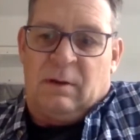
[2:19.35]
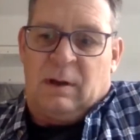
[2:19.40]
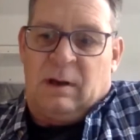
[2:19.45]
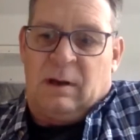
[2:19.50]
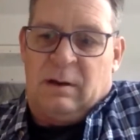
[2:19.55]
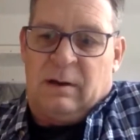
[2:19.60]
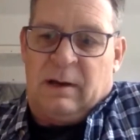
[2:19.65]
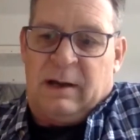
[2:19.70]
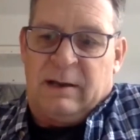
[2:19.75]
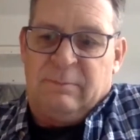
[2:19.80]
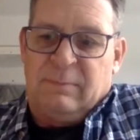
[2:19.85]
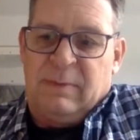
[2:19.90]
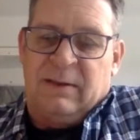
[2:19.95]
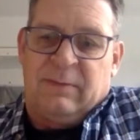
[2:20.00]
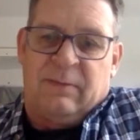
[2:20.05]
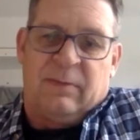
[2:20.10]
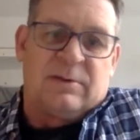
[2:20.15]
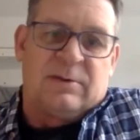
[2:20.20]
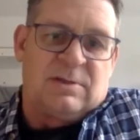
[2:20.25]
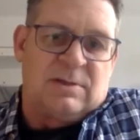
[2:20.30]
I'd
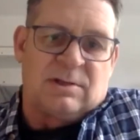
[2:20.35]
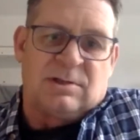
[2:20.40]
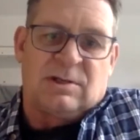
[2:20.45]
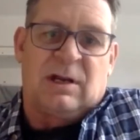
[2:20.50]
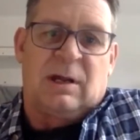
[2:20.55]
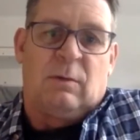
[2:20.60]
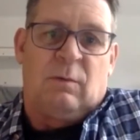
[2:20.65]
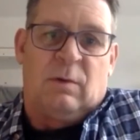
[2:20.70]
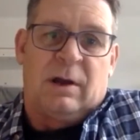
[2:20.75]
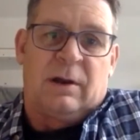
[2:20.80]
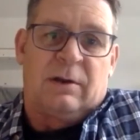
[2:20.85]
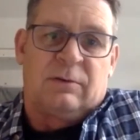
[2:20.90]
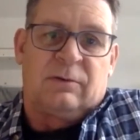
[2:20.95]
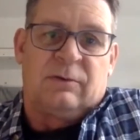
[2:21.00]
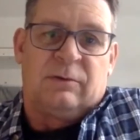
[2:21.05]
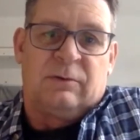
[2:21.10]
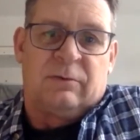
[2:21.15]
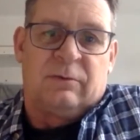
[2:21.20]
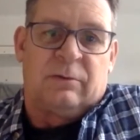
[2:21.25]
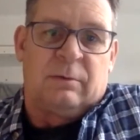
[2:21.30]
made the decision I wanted to
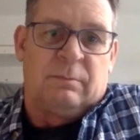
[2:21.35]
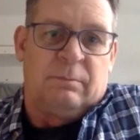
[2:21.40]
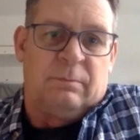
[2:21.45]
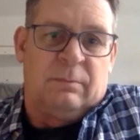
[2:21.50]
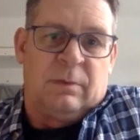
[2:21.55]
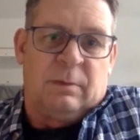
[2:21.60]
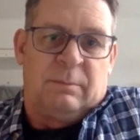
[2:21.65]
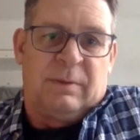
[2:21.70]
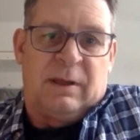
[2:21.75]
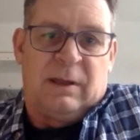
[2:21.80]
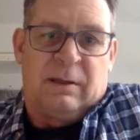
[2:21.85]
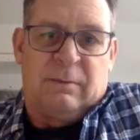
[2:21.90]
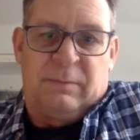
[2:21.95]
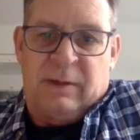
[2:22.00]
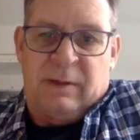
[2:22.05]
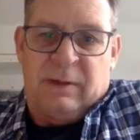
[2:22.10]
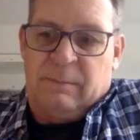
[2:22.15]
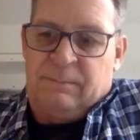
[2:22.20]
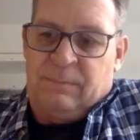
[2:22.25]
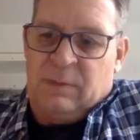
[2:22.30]
do the B and
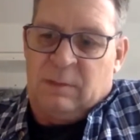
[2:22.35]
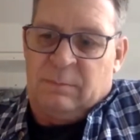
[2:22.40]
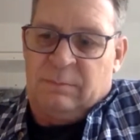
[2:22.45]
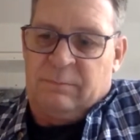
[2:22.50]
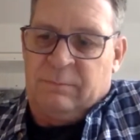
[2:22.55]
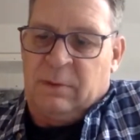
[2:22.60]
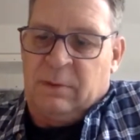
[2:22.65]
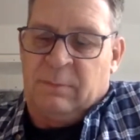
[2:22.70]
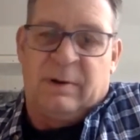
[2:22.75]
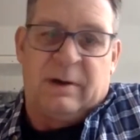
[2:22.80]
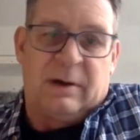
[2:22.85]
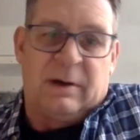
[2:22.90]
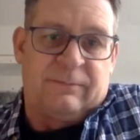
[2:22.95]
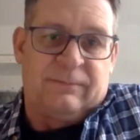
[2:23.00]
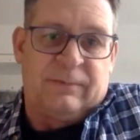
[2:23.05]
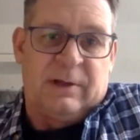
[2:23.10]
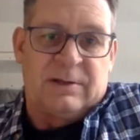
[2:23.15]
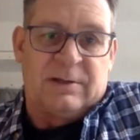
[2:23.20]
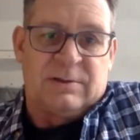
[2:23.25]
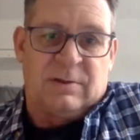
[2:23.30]
B, the butterfly.